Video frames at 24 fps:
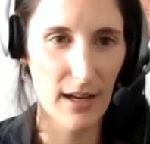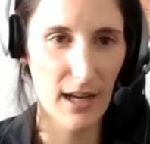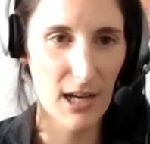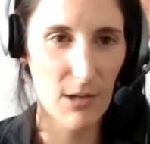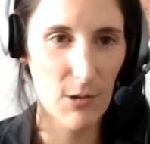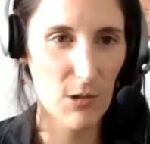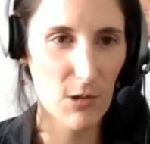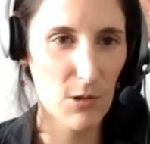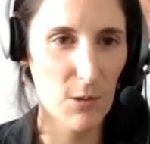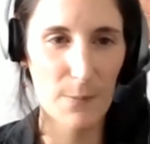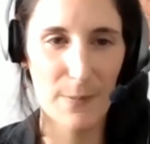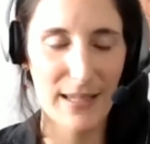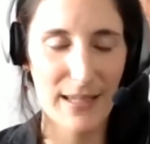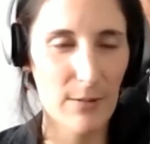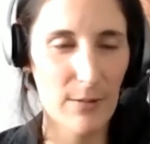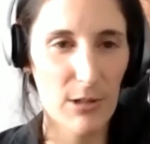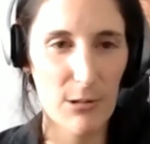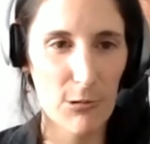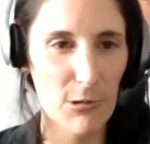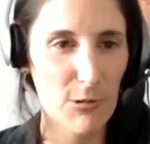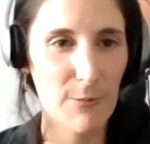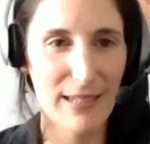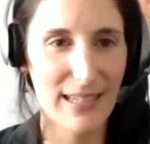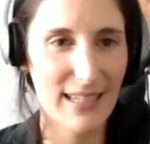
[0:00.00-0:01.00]
We
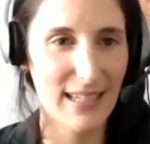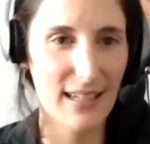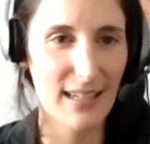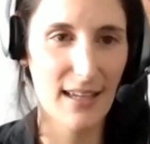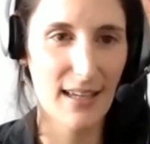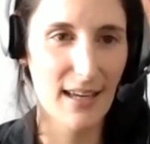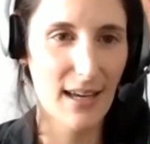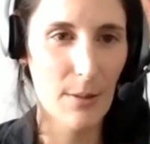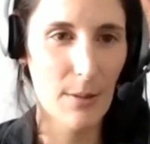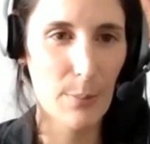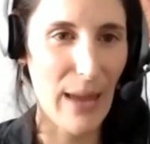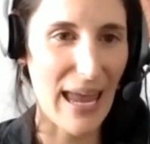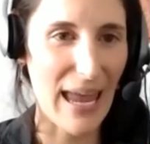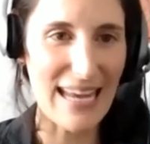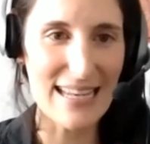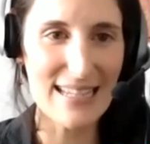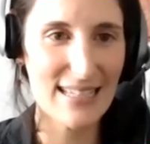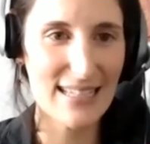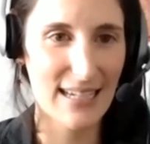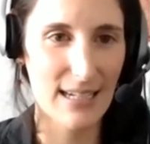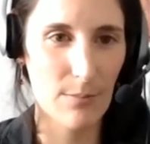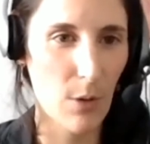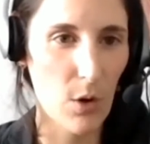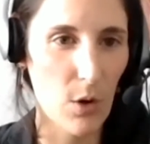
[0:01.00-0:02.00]
would be
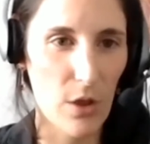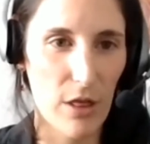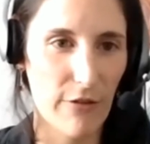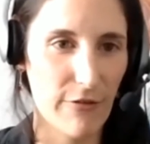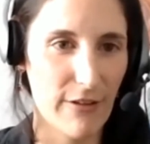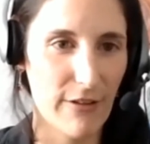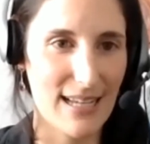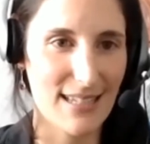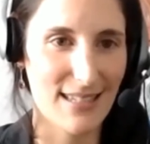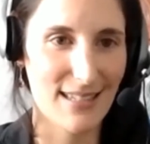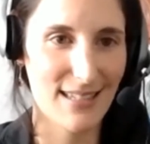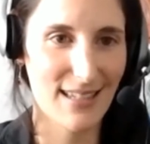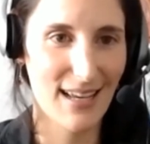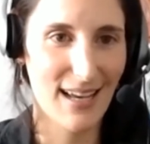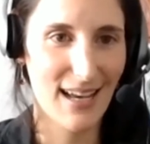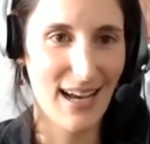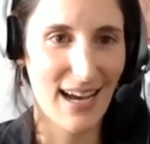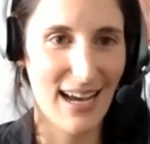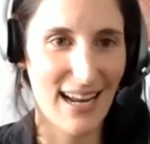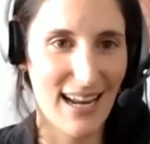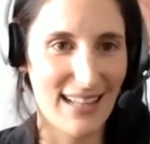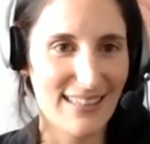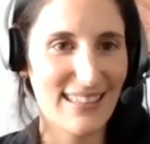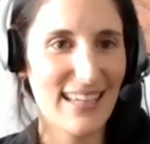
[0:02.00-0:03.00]
painting, both of us.
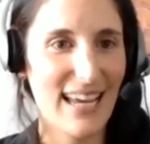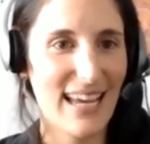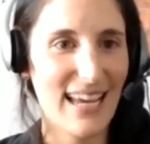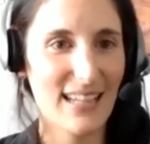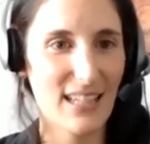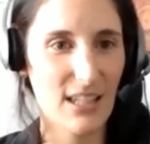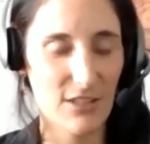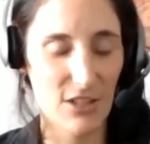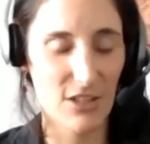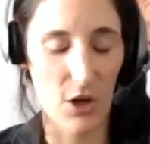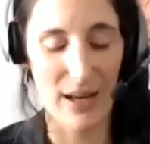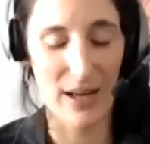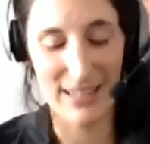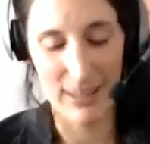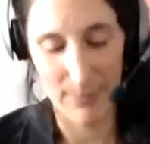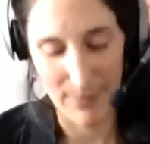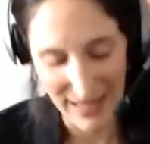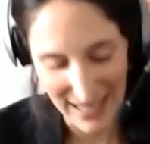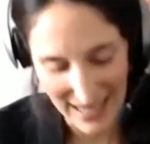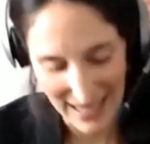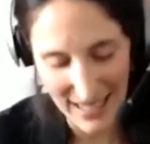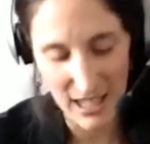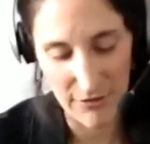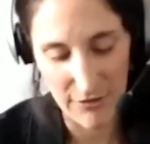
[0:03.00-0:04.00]
And at the end, so at the
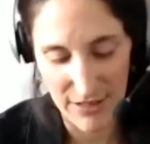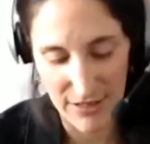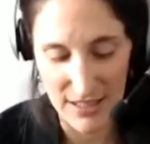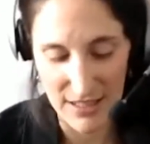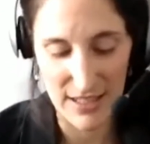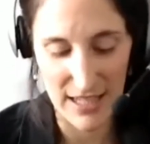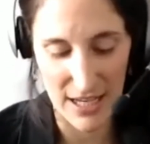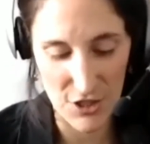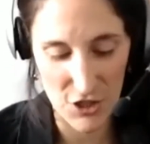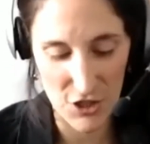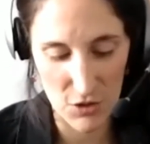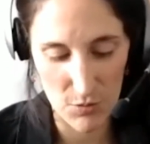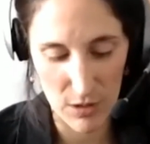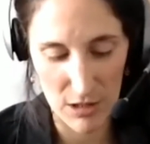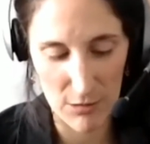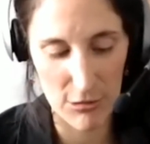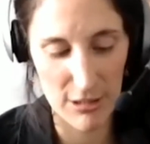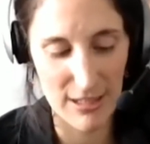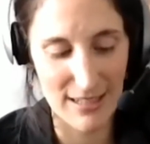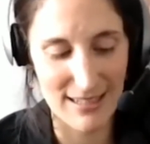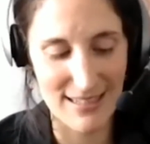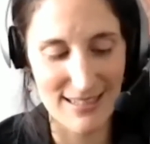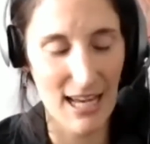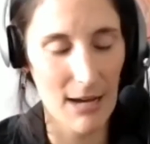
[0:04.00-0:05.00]
beginning of the session, we
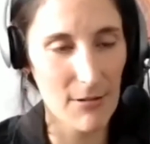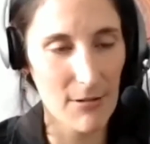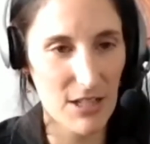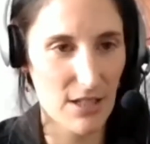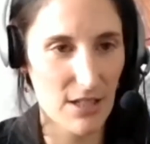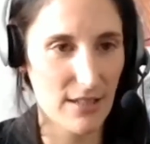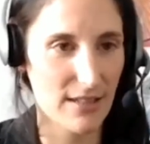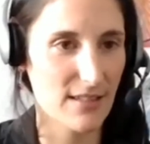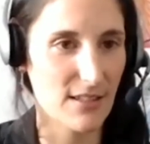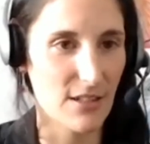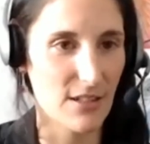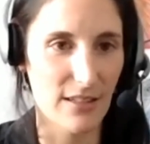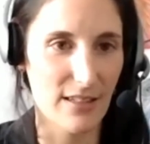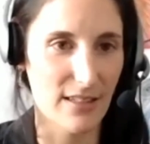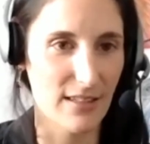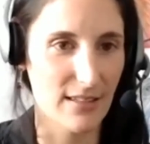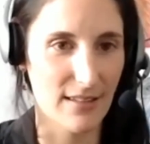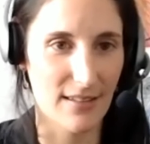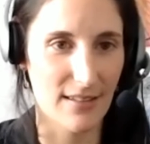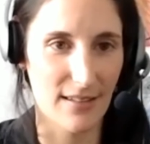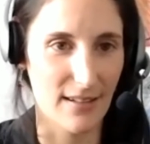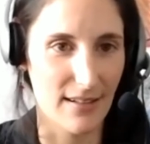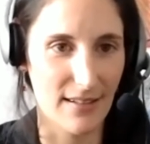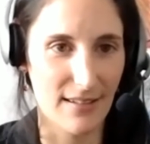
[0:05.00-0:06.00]
would establish a
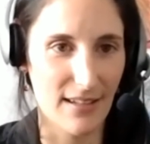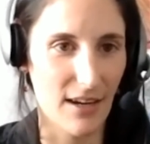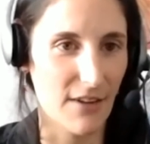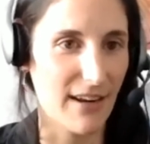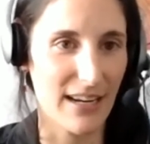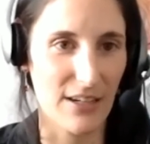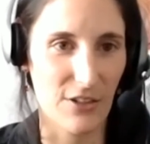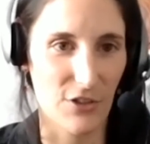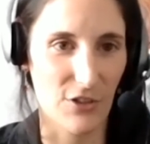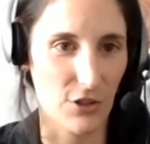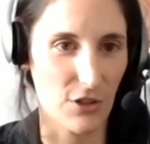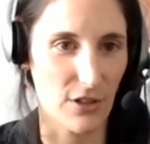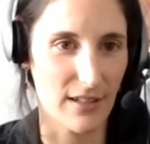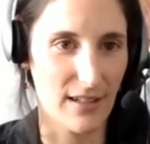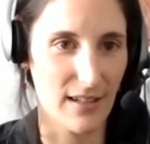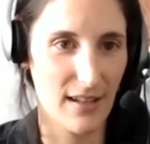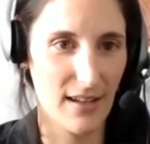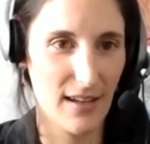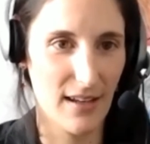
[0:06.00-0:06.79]
certain direction.